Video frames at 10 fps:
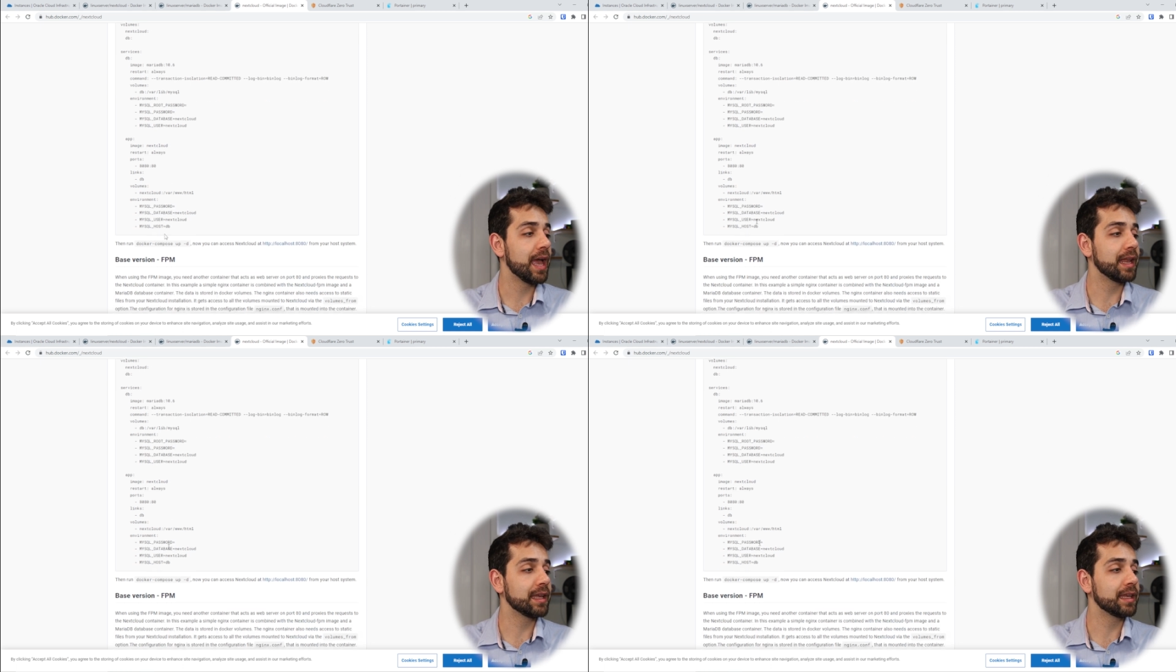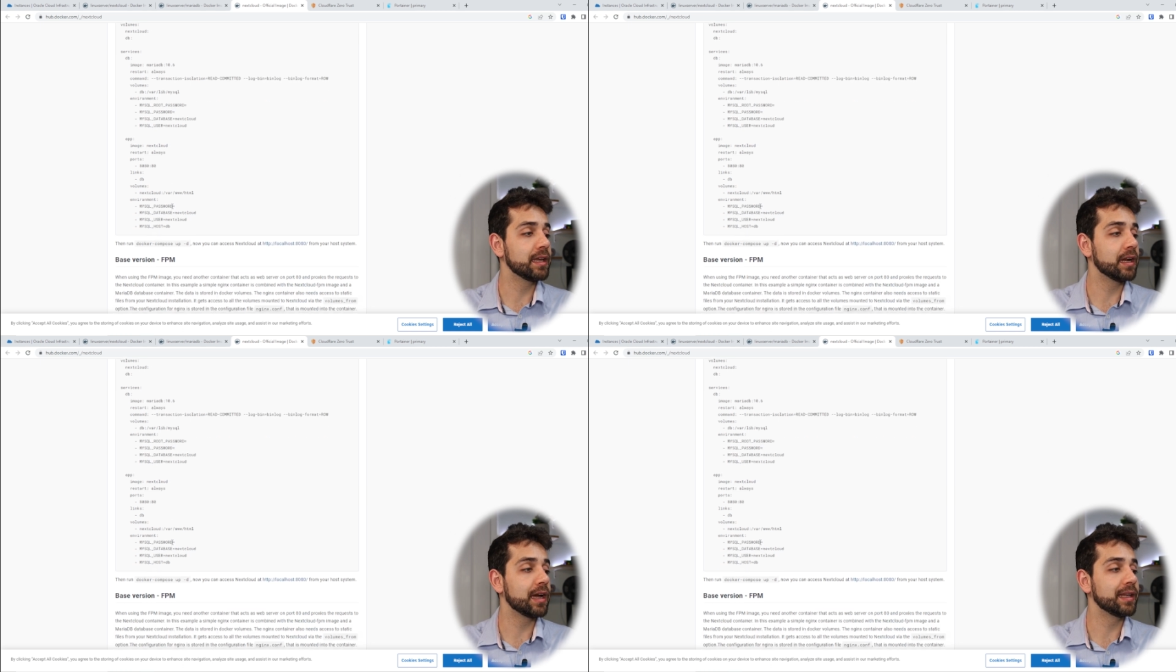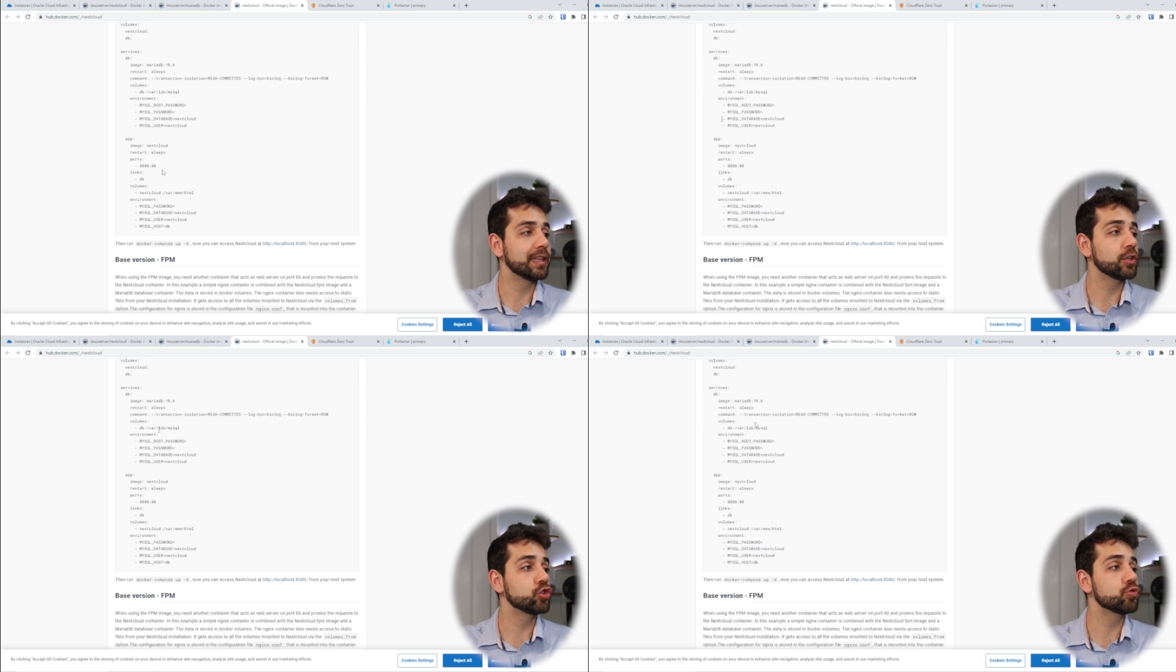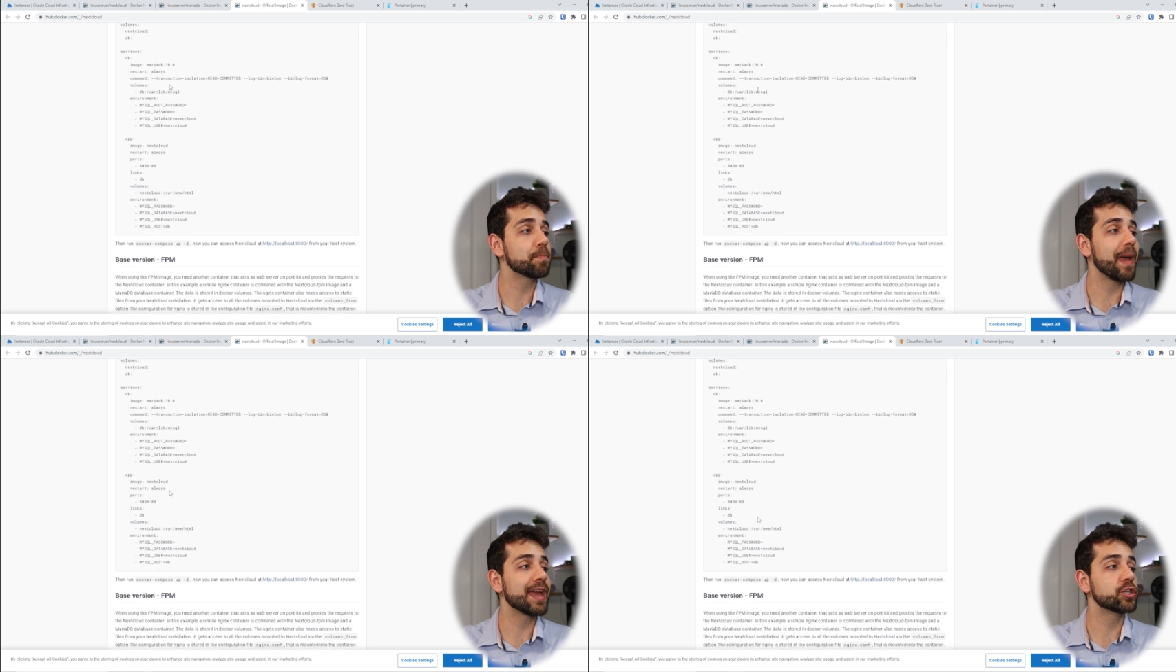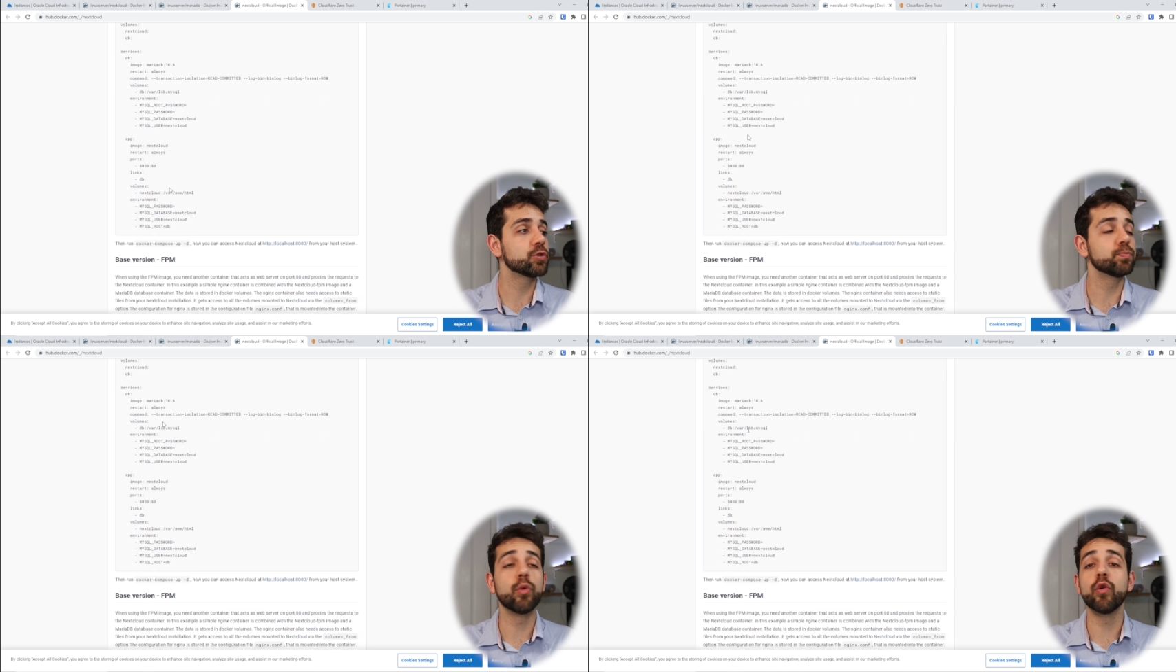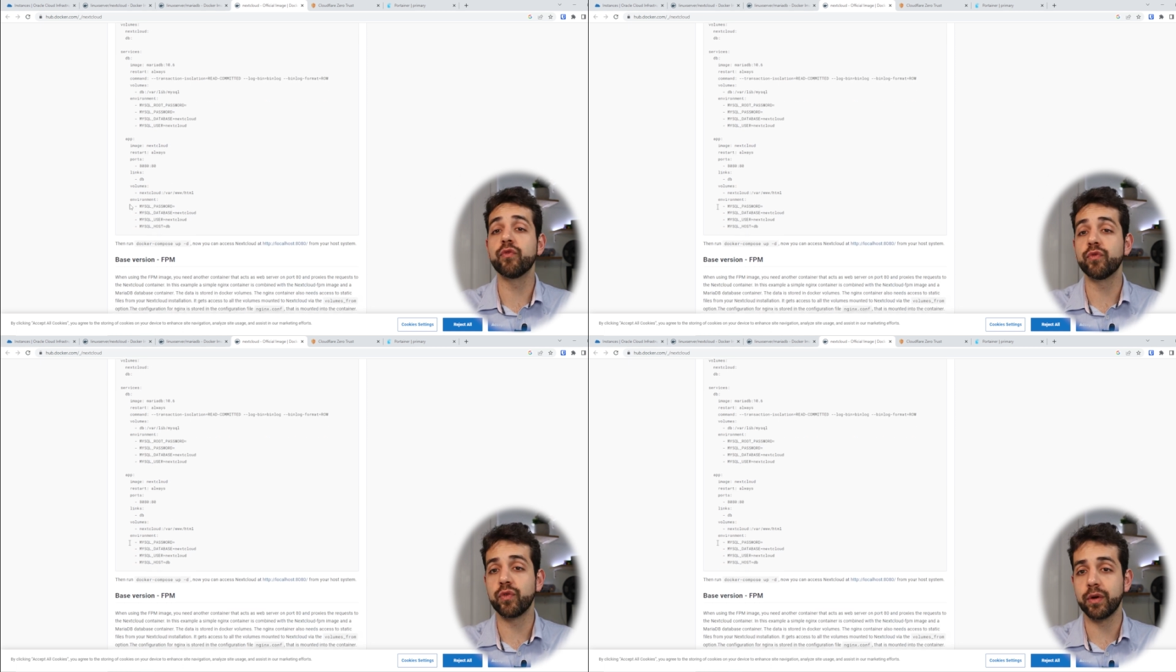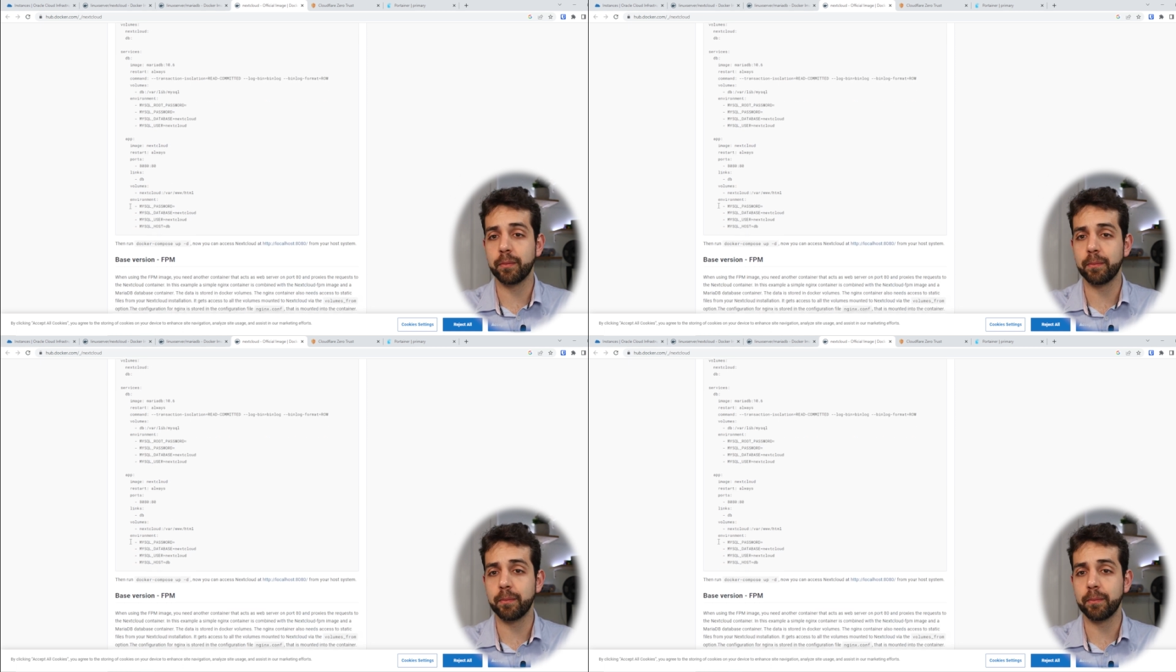and here I need to match both